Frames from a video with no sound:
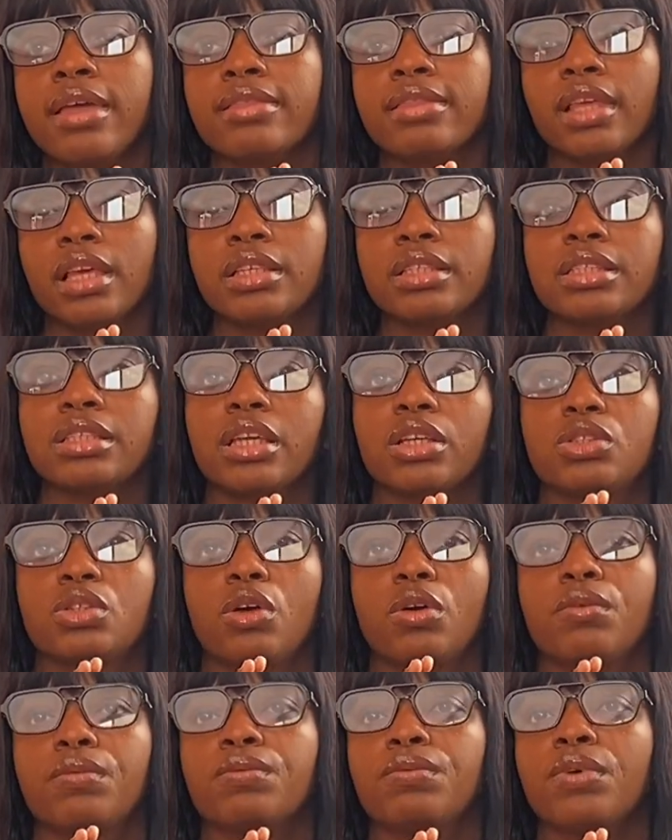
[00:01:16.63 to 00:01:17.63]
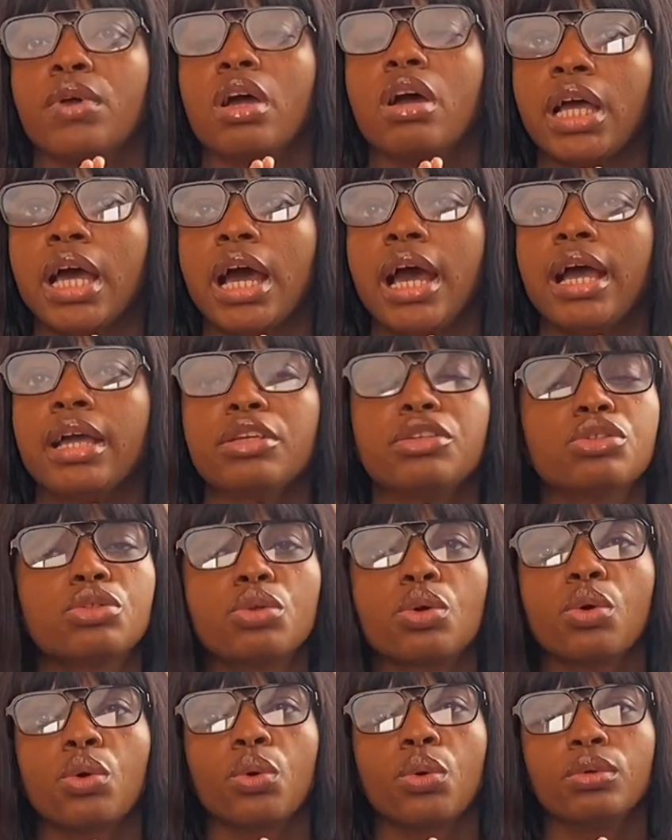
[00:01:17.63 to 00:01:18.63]
this set of high
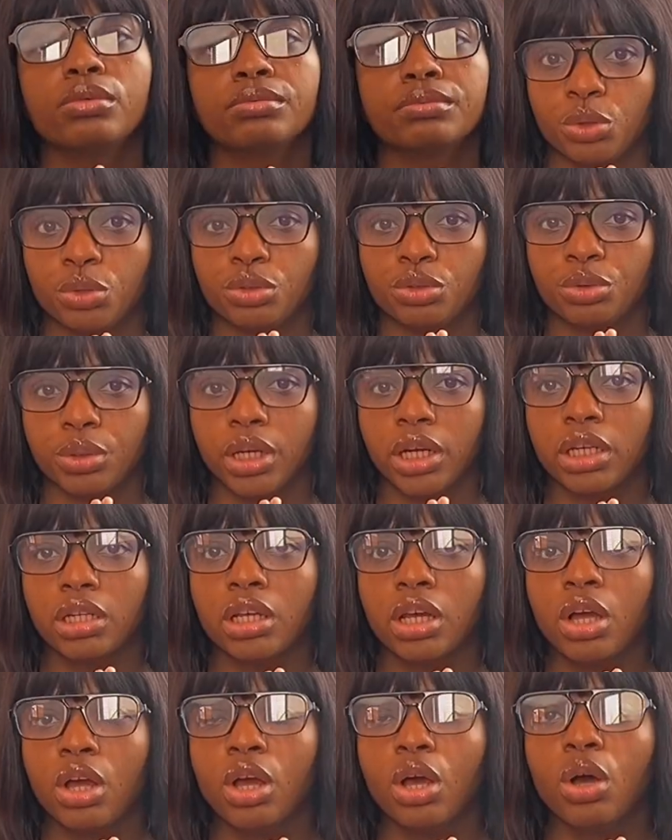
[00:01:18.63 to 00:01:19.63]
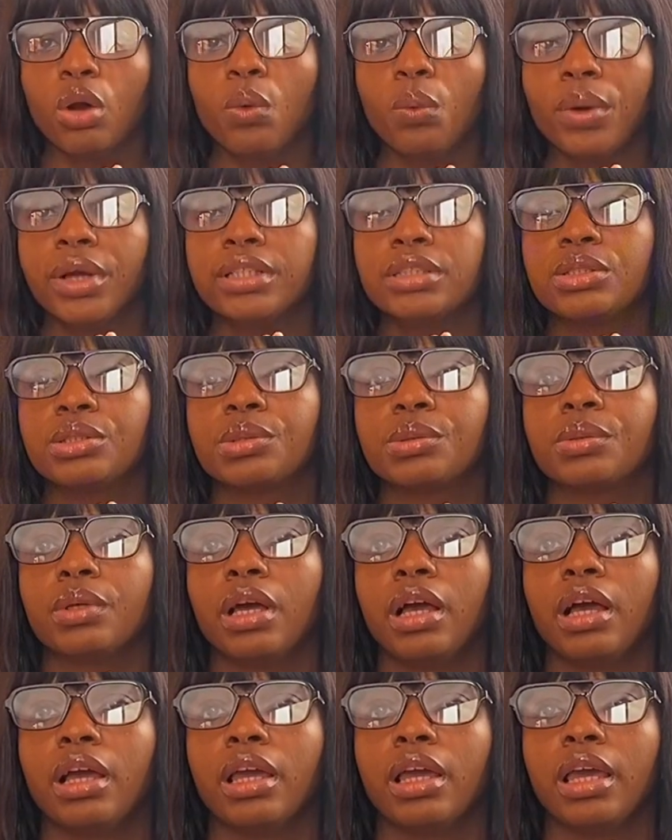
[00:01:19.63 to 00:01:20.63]
school children who went to
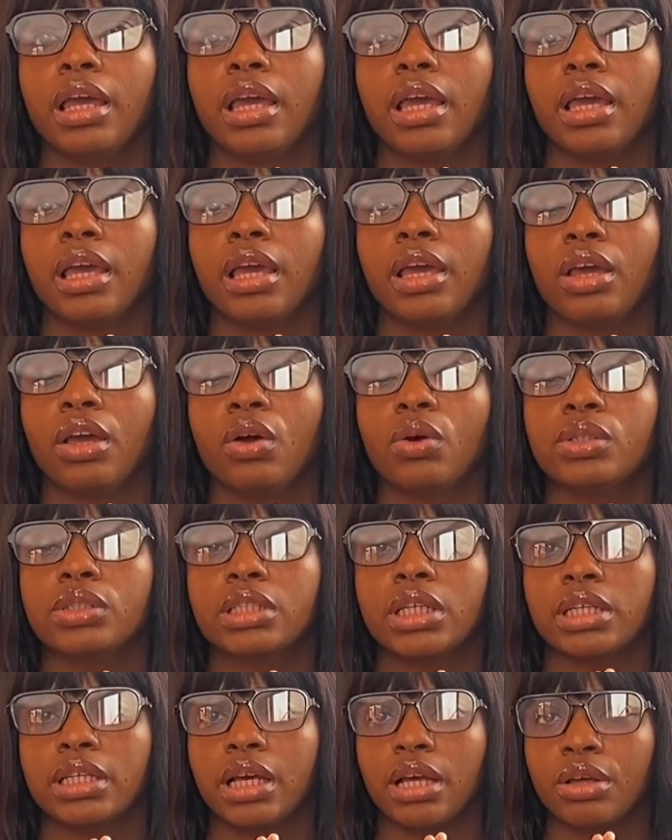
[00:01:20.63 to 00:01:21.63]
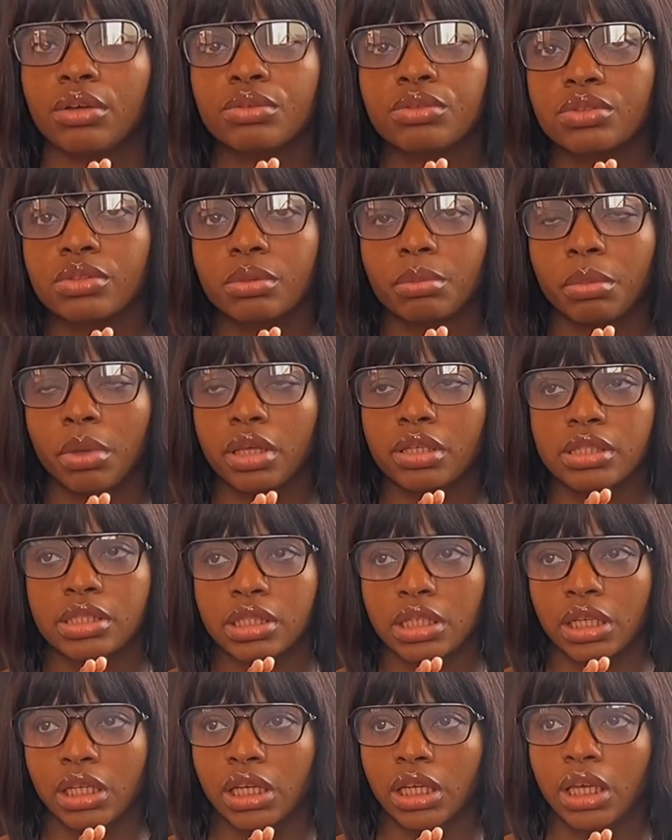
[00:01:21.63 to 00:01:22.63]
a haunted house
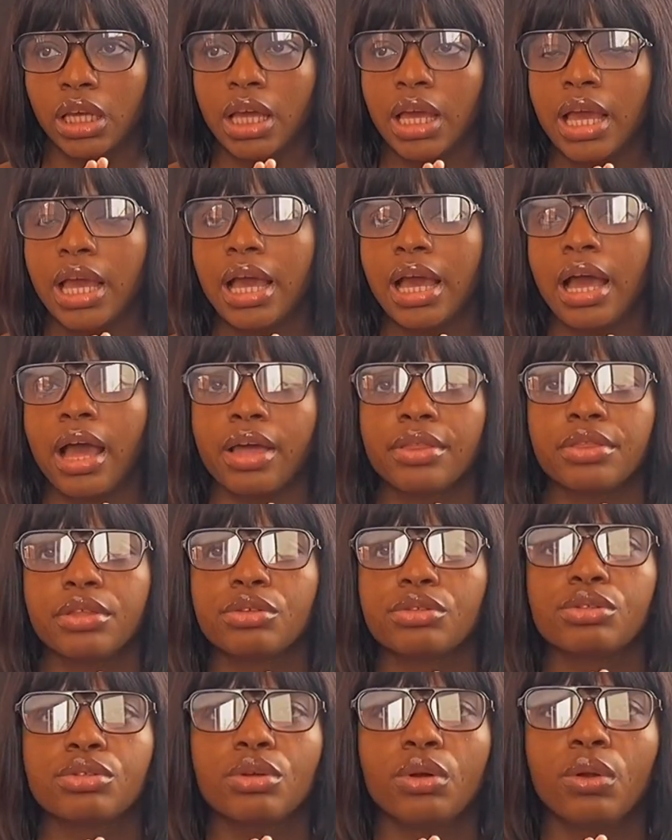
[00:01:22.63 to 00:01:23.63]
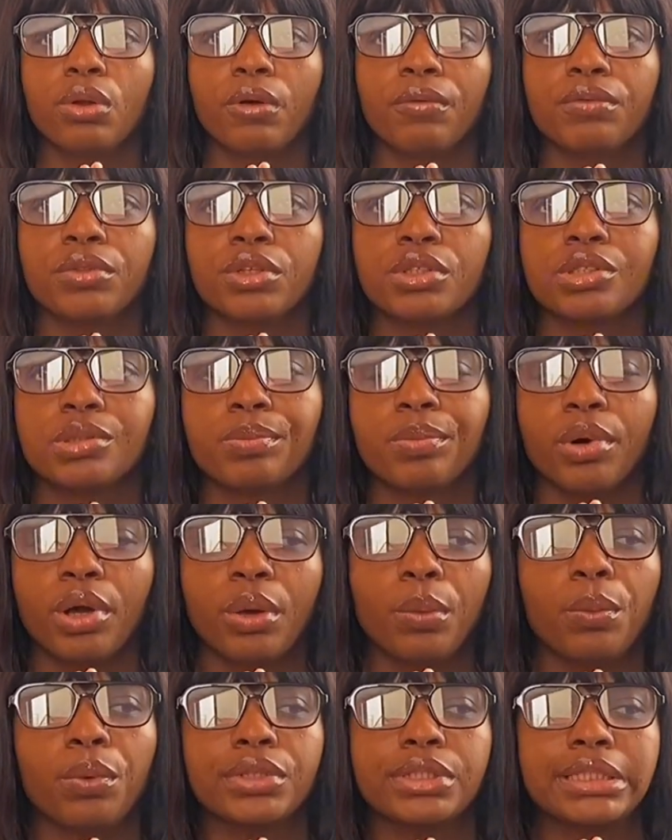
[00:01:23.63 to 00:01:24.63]
basically, and the soul of this
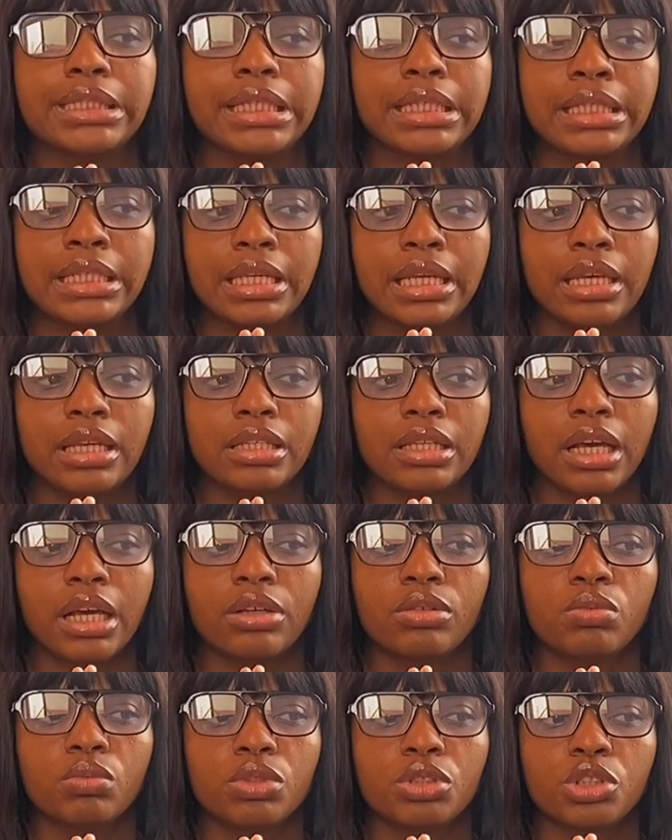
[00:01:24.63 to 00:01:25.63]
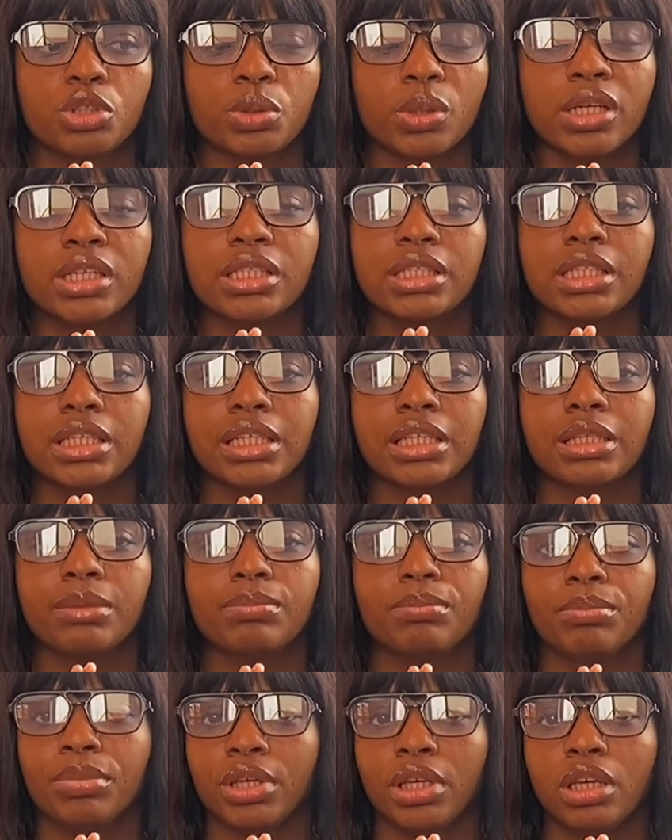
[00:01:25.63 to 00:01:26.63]
boy was in it and was trying to
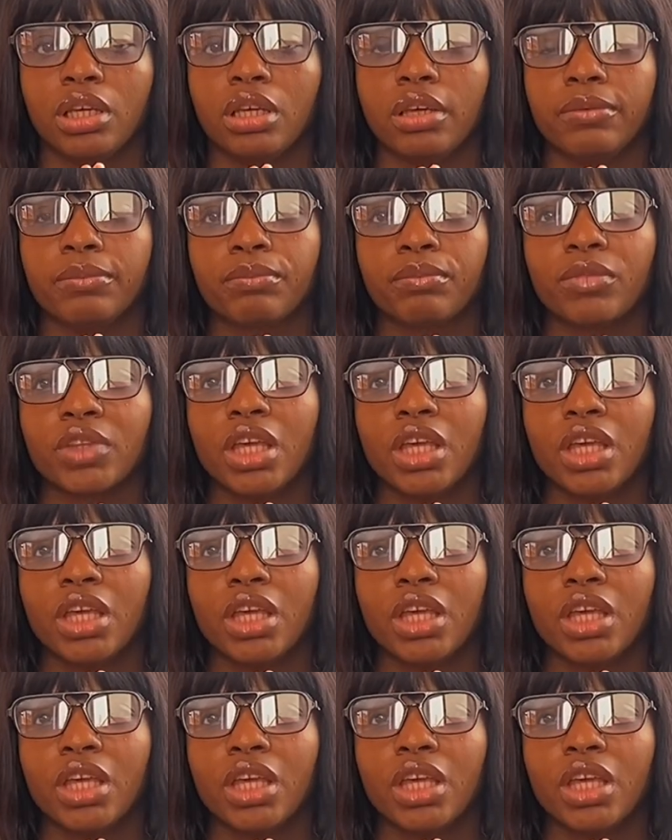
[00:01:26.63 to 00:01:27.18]
be